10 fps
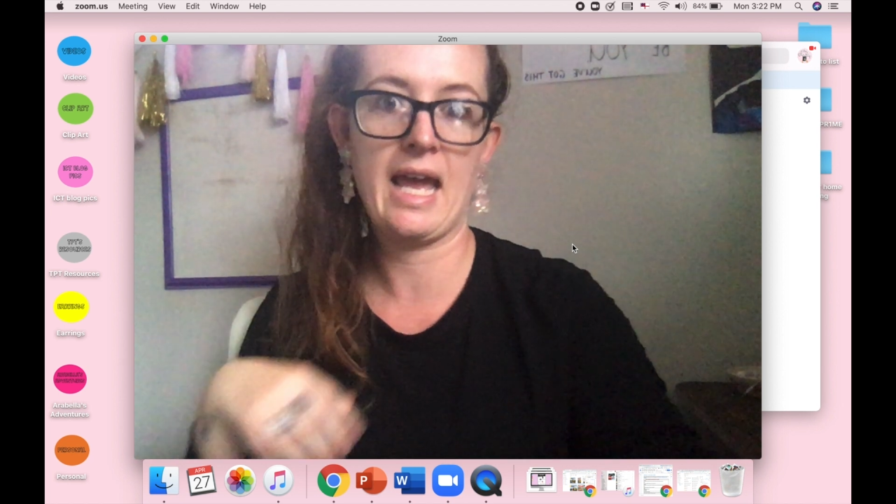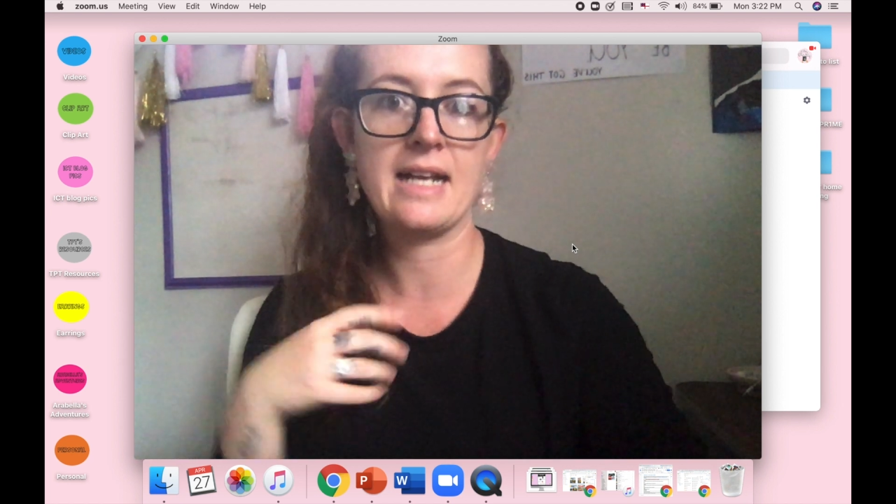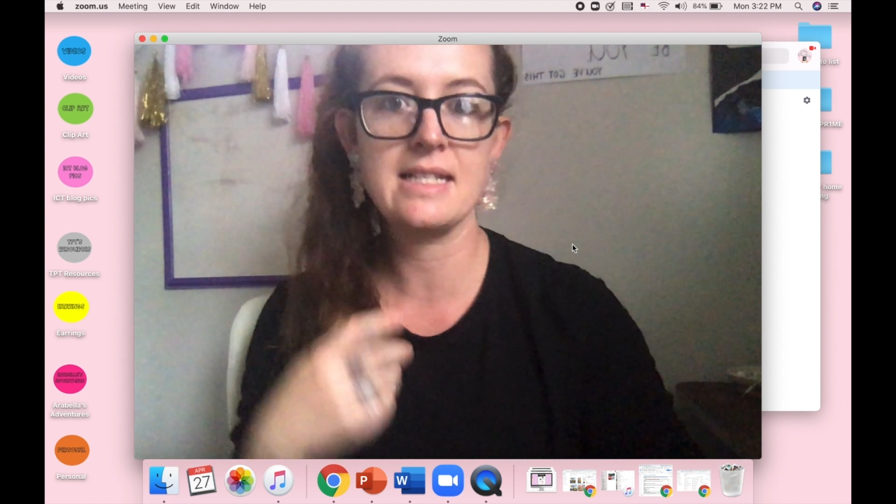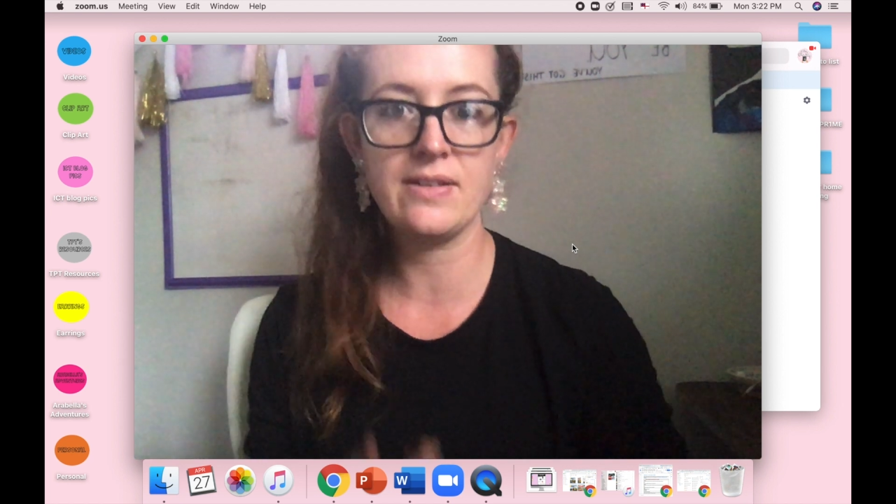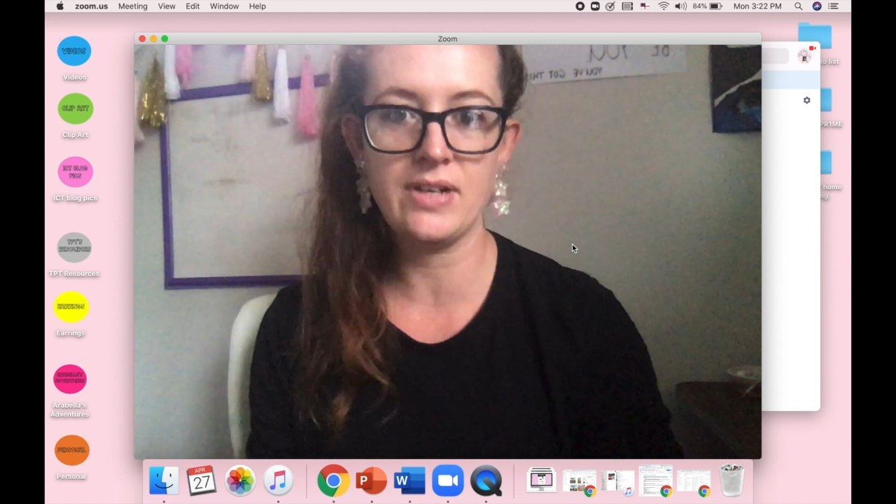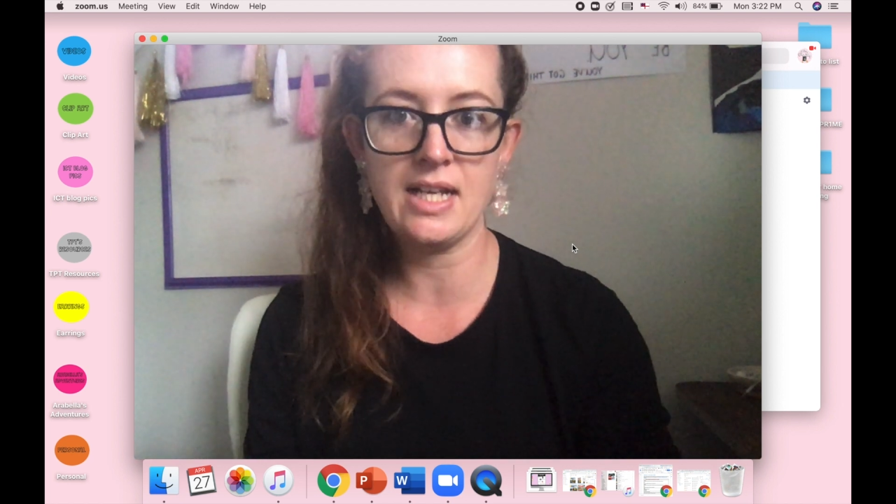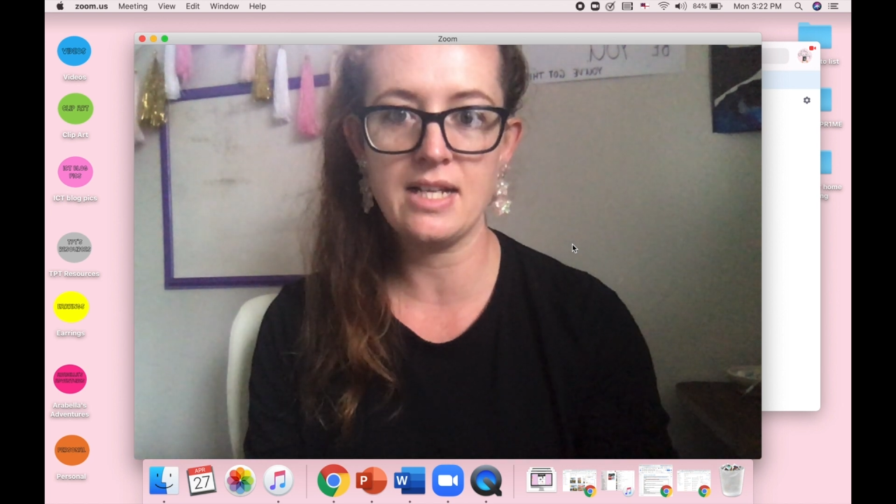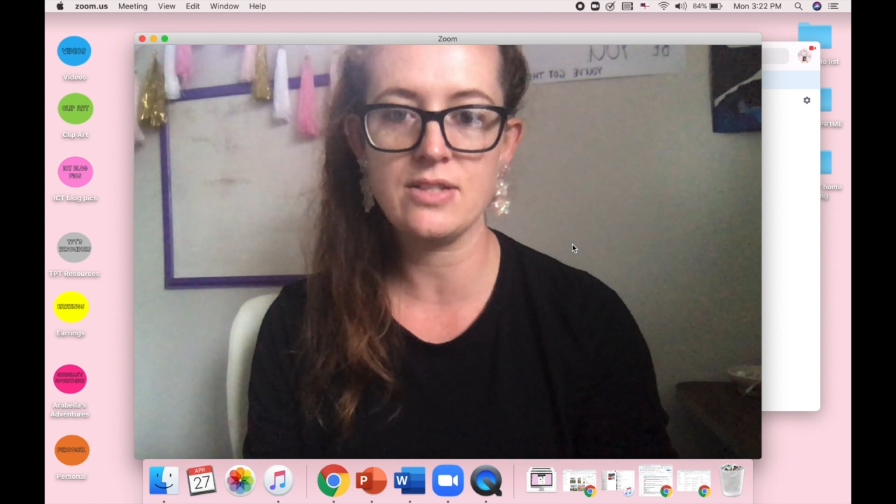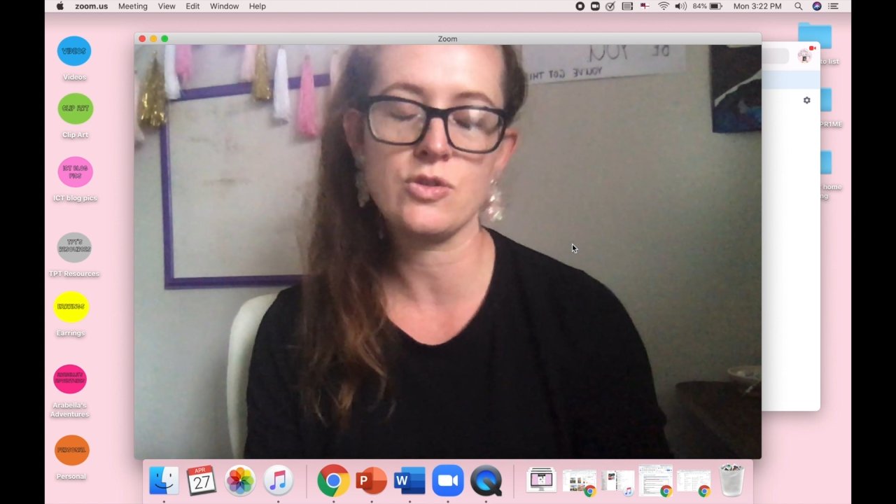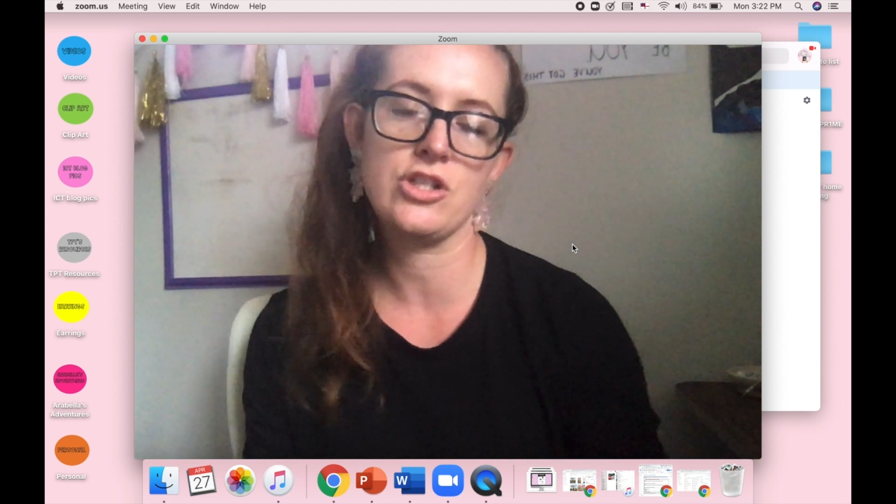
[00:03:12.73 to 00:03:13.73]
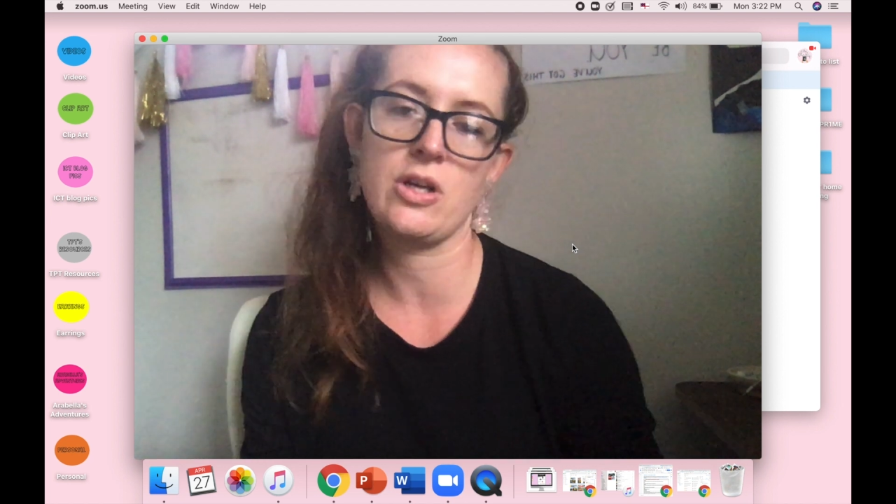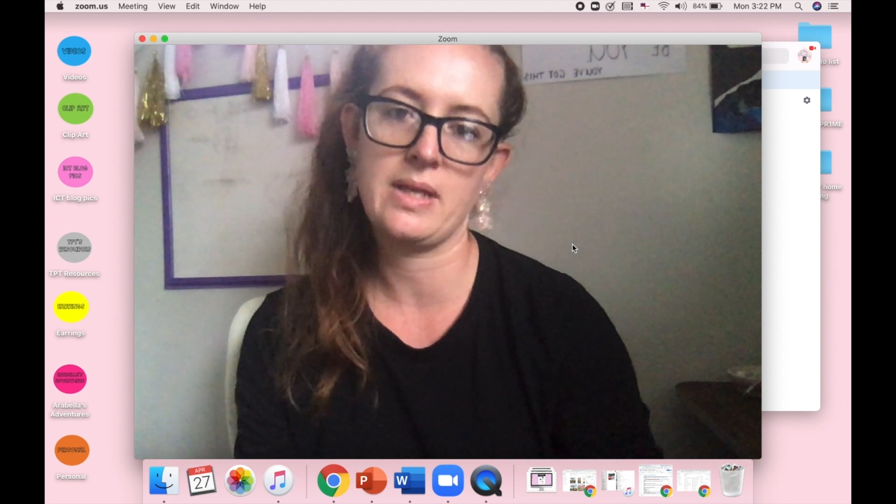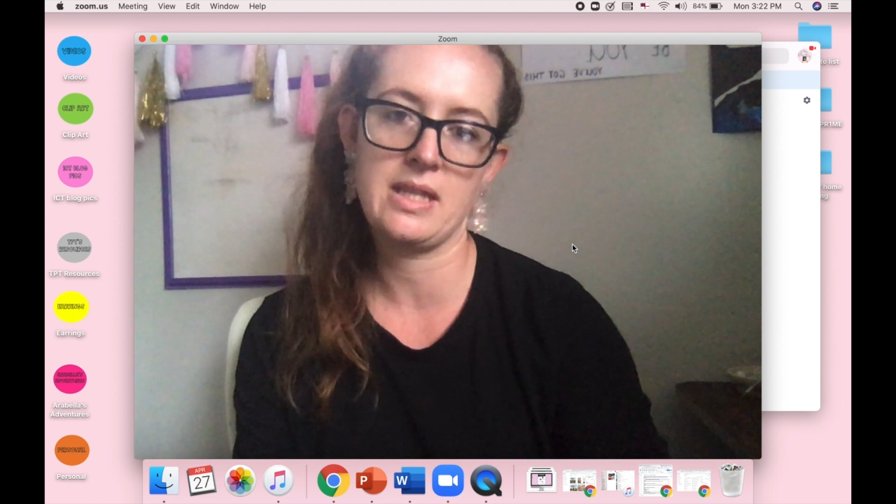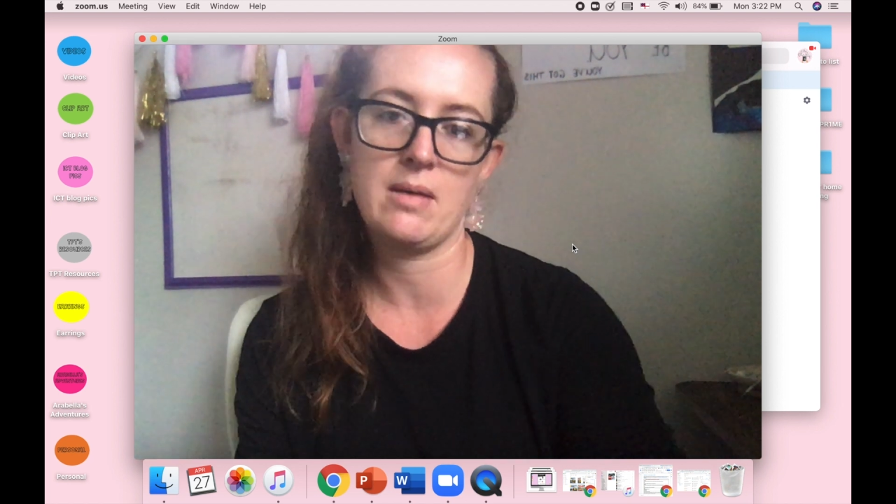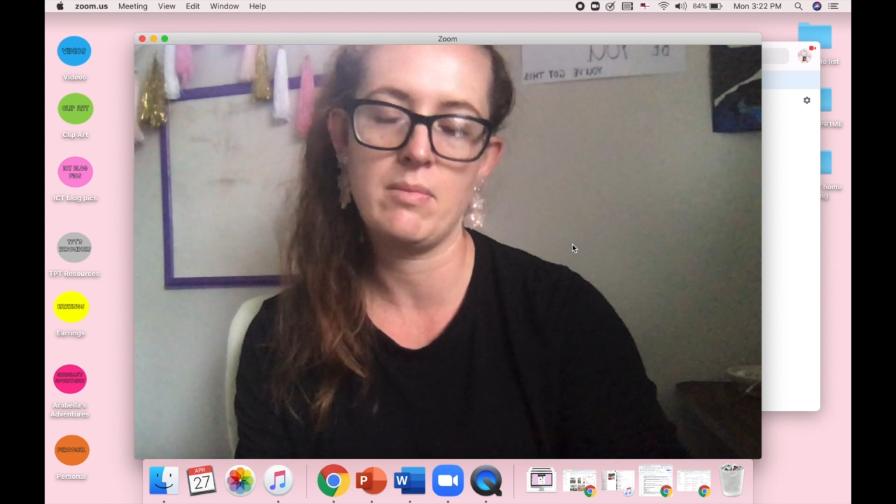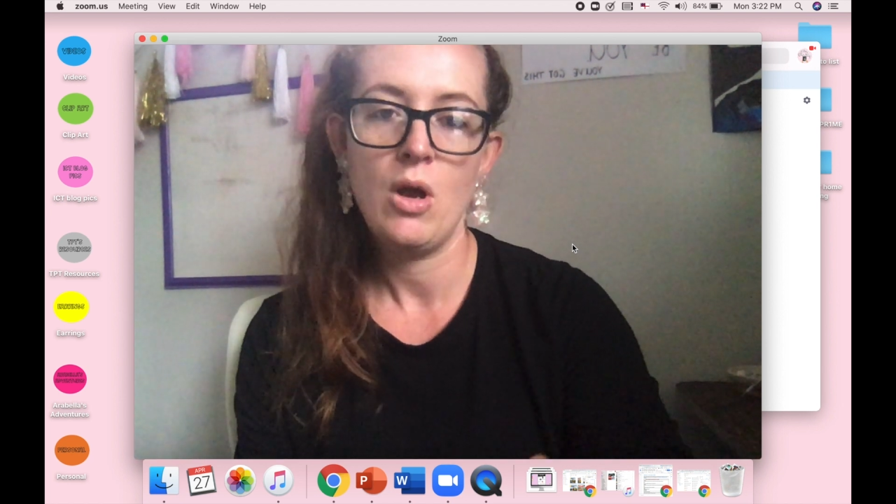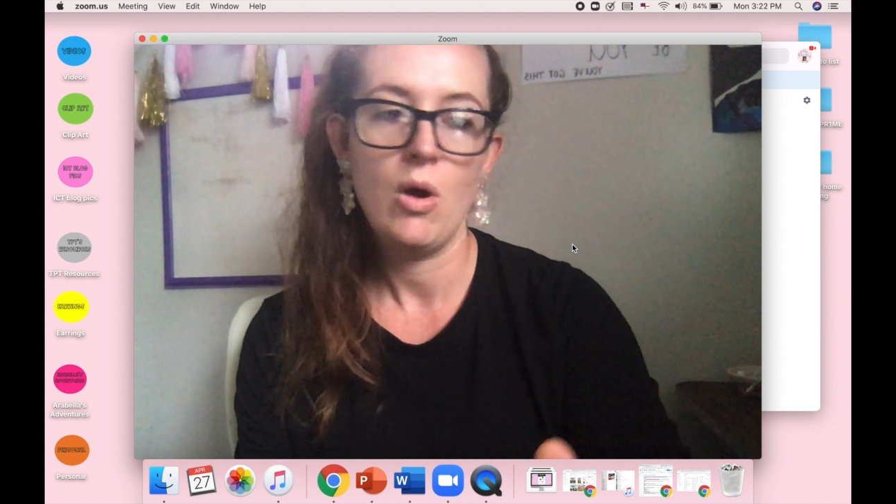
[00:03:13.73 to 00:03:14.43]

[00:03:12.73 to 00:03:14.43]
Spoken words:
activities or showing them